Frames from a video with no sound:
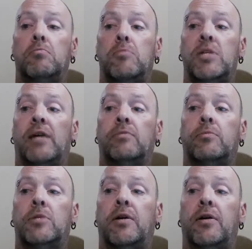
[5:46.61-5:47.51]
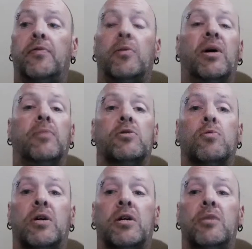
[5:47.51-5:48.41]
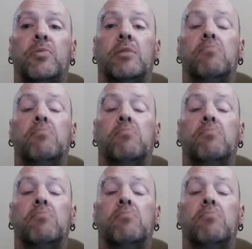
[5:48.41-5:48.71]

yeah, if the mom doesn't want to keep it,